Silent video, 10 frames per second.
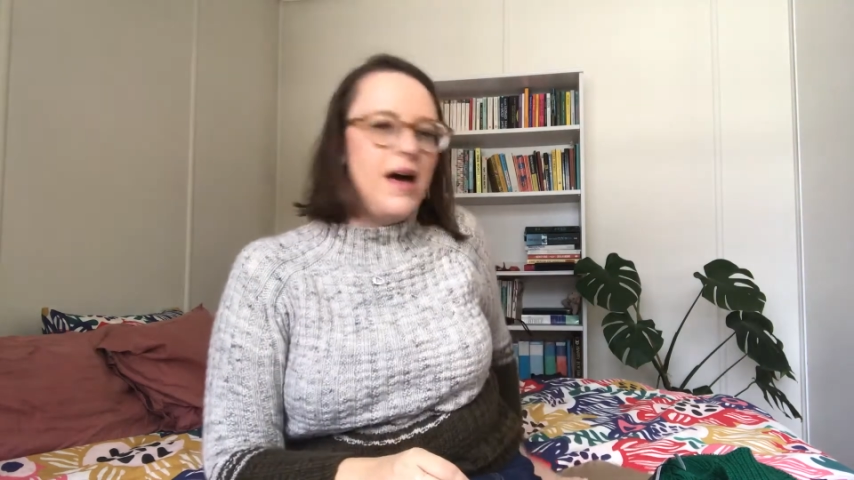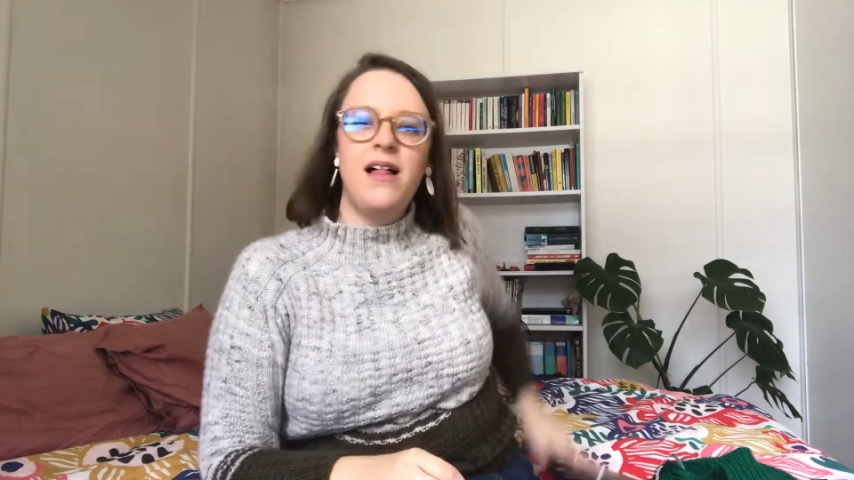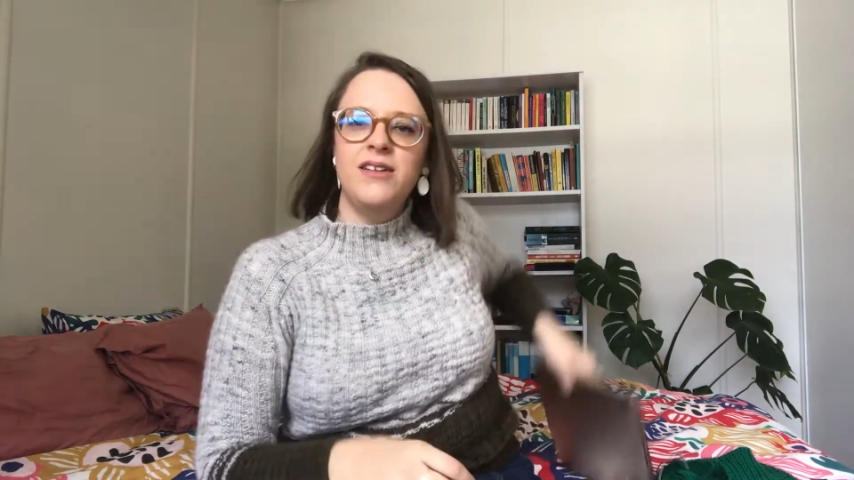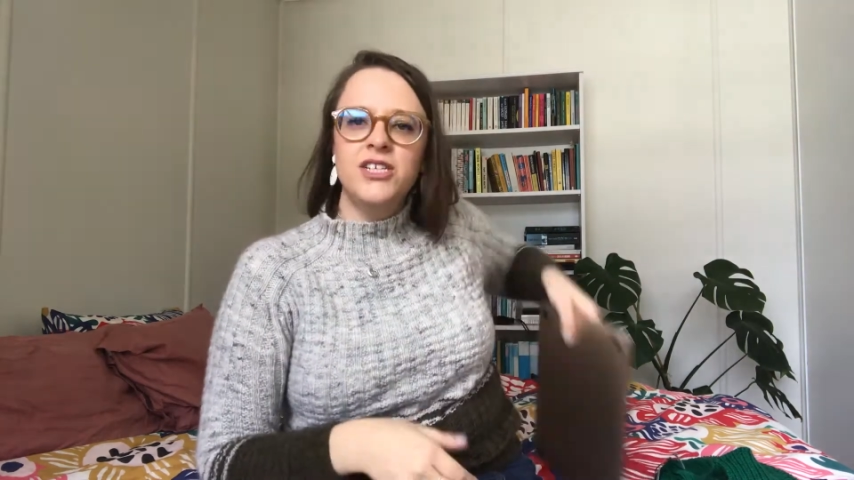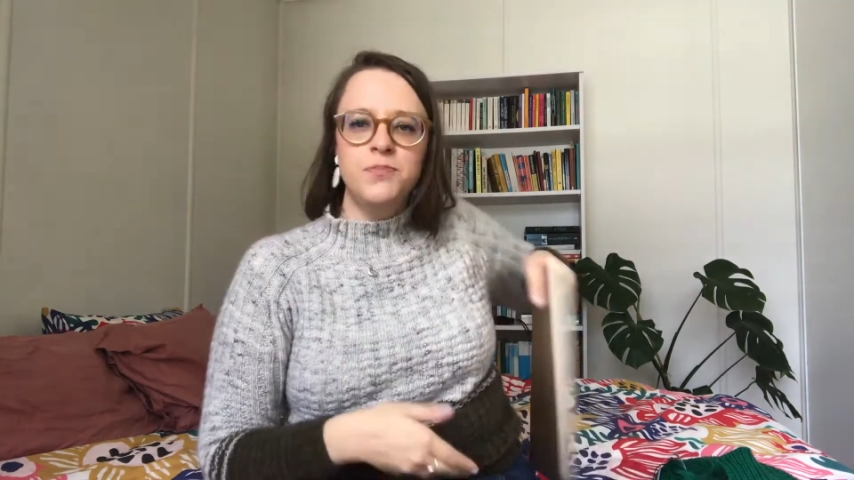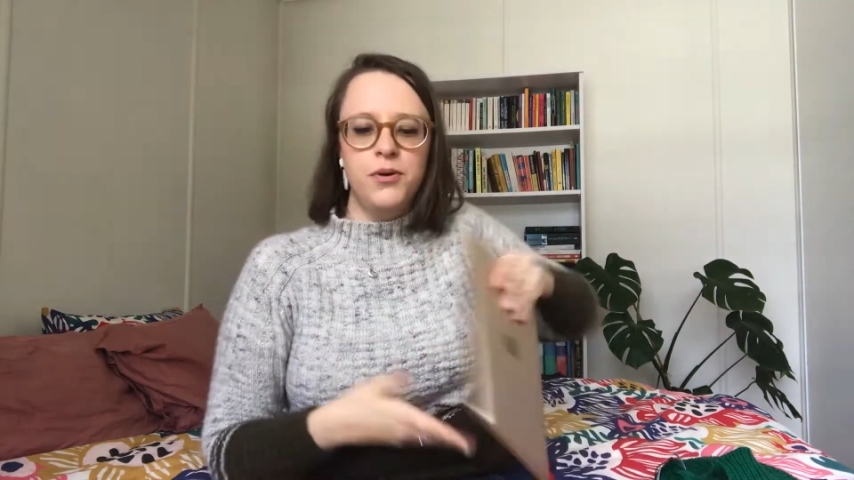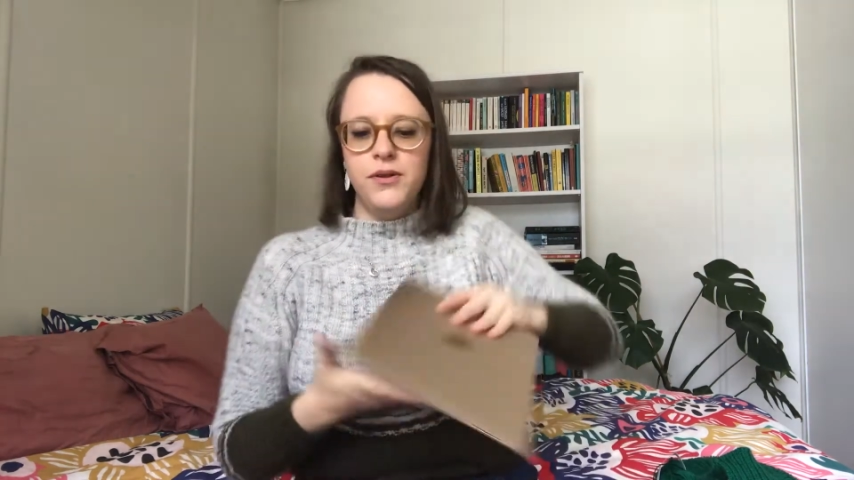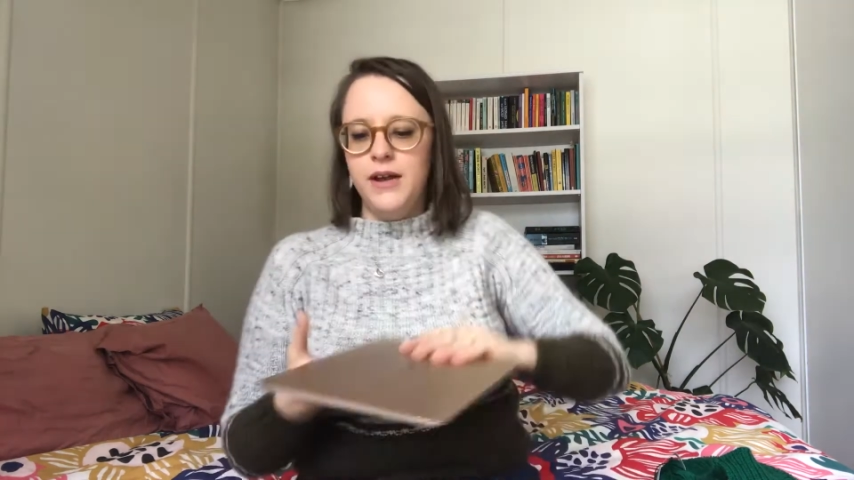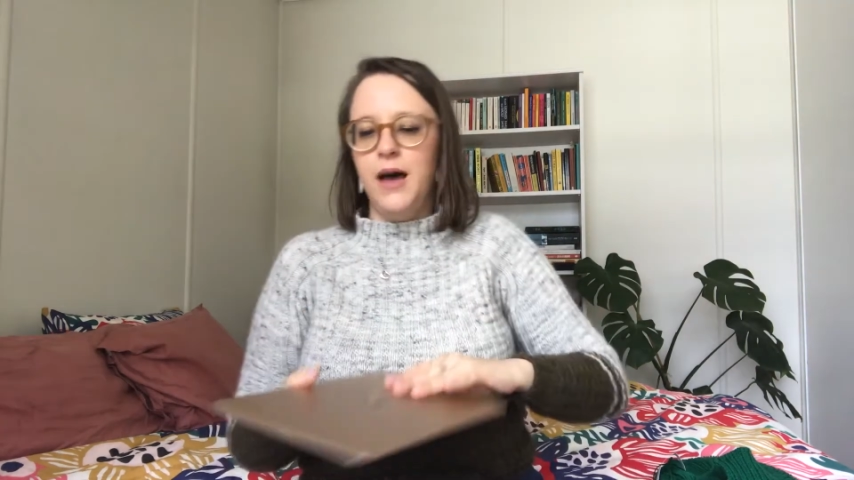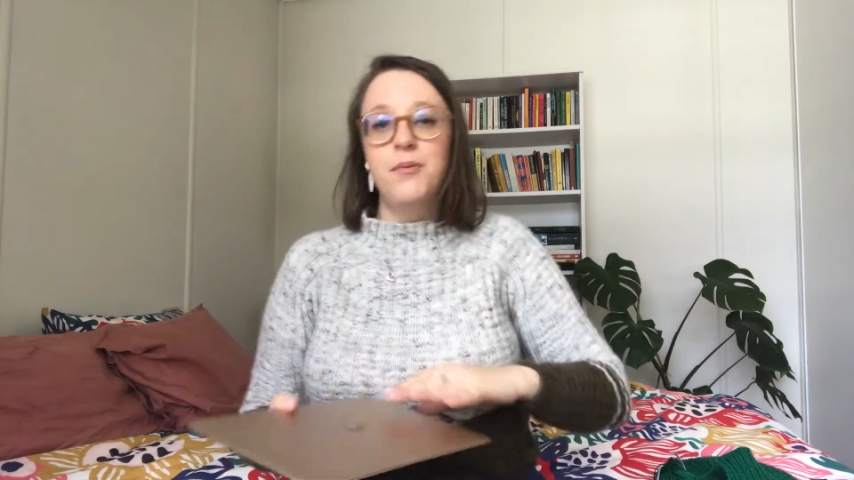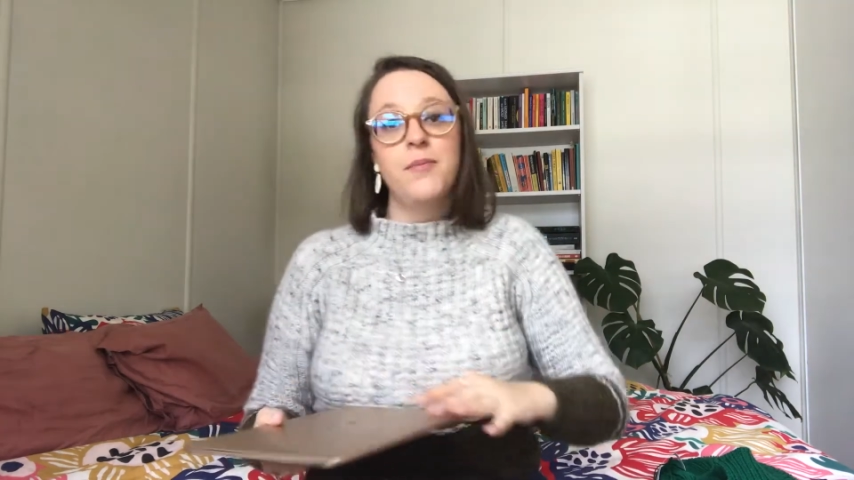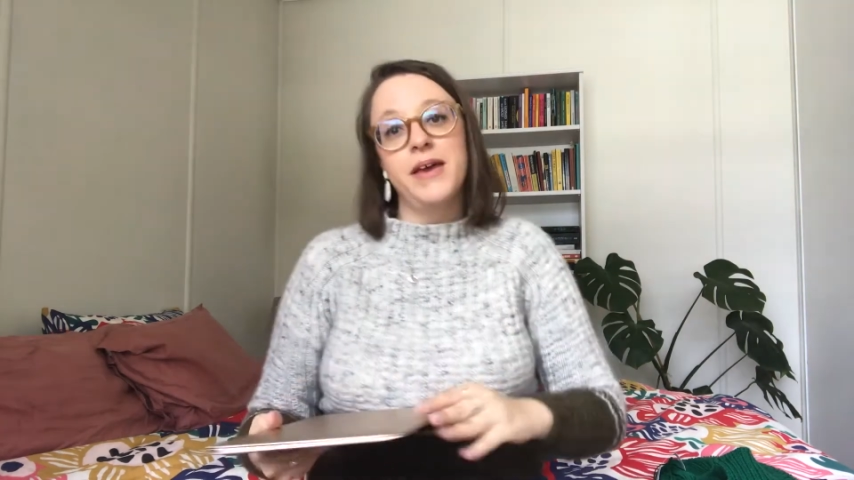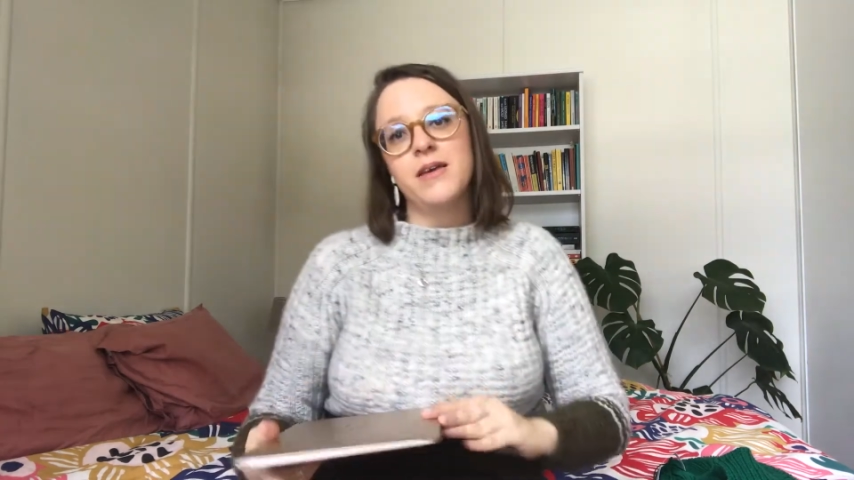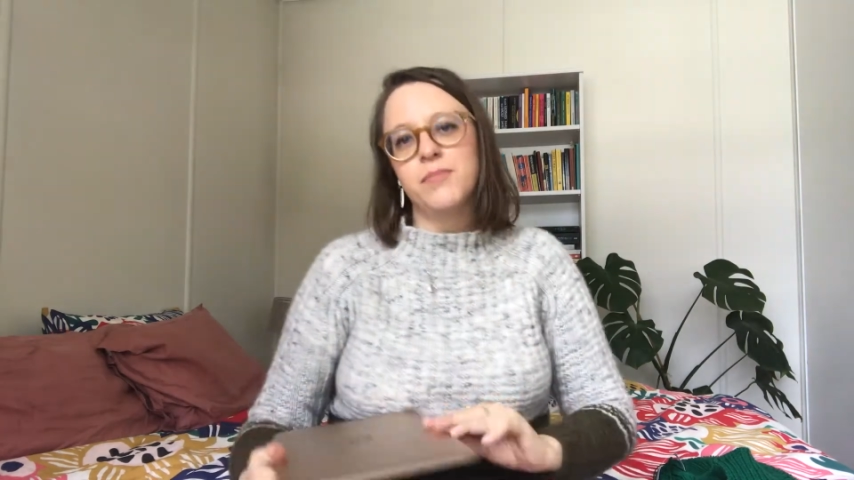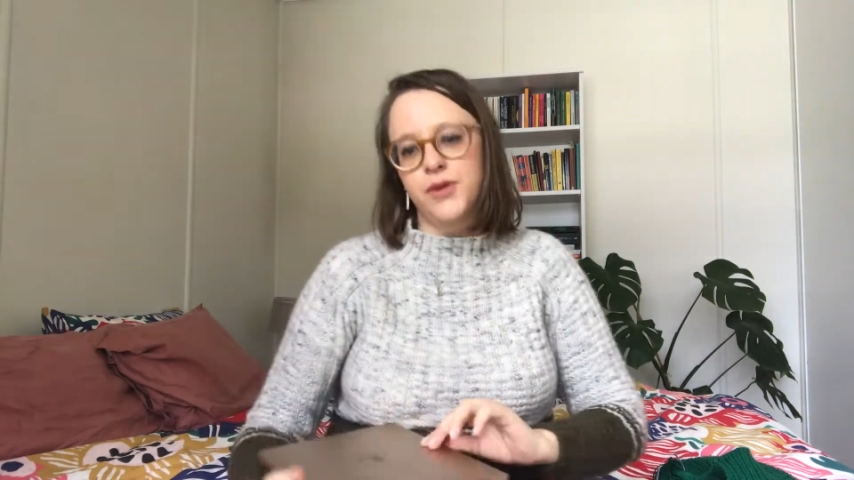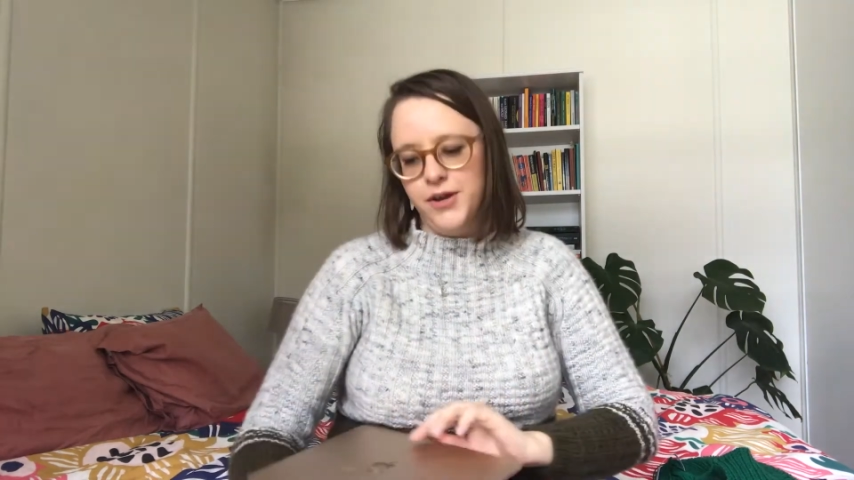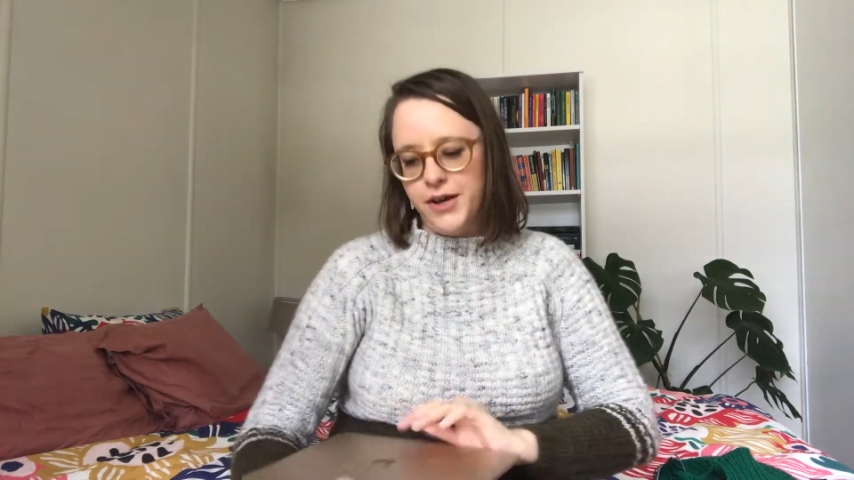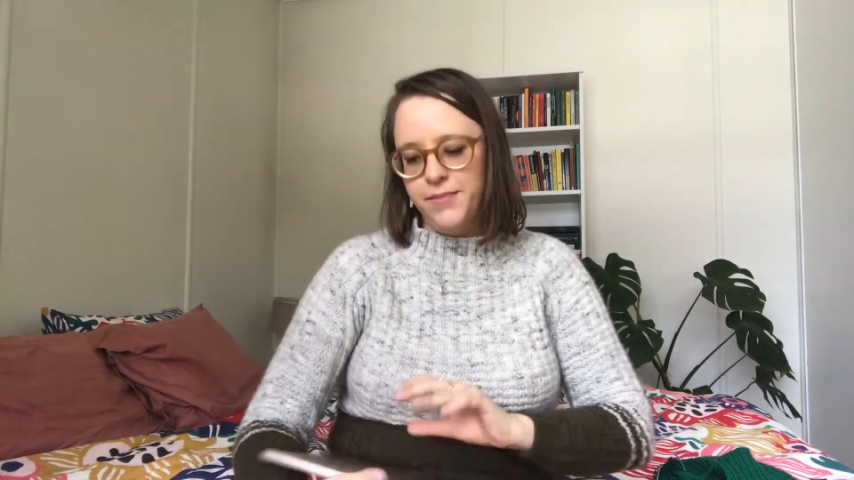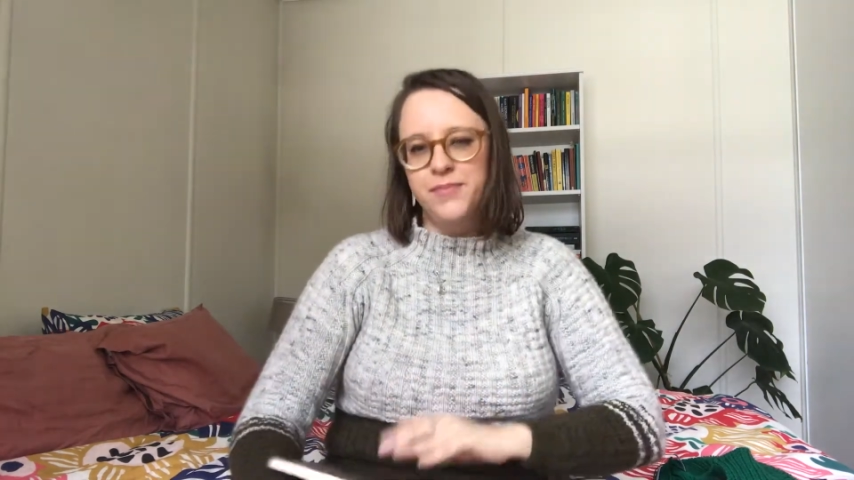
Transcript: I'll just pull it up on my computer